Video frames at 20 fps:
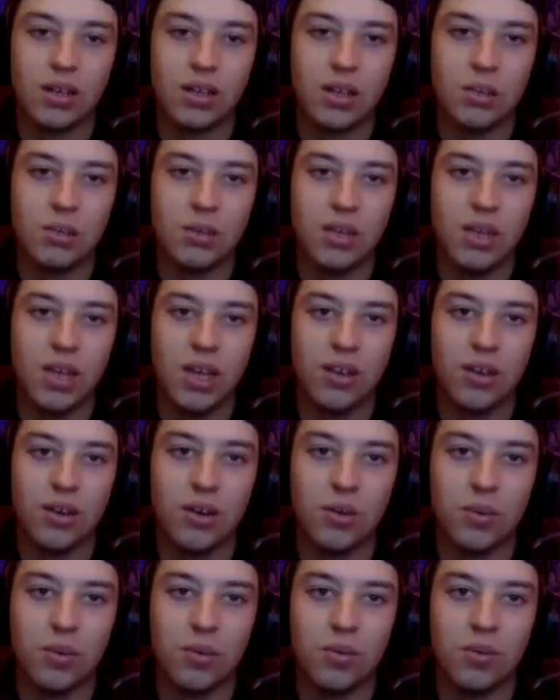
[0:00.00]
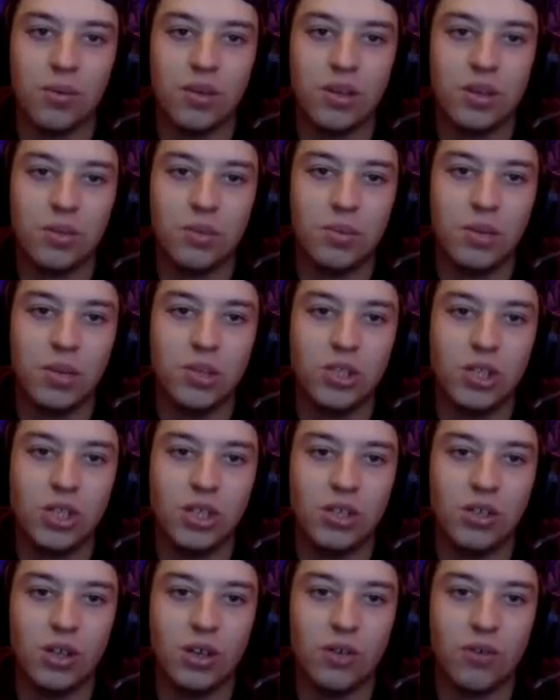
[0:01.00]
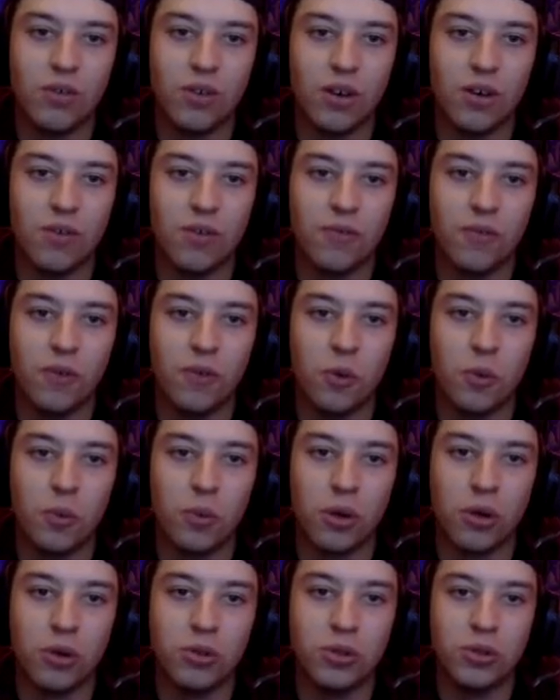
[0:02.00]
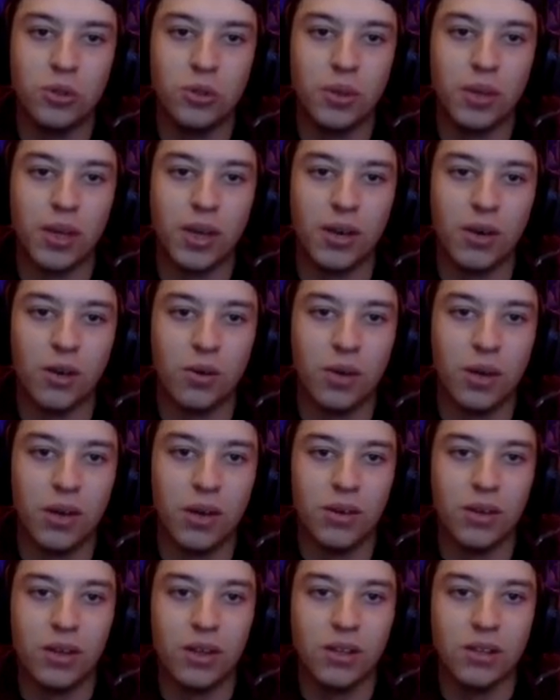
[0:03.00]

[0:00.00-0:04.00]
come together and pitch into for a full pro Zoom account or whatever it is.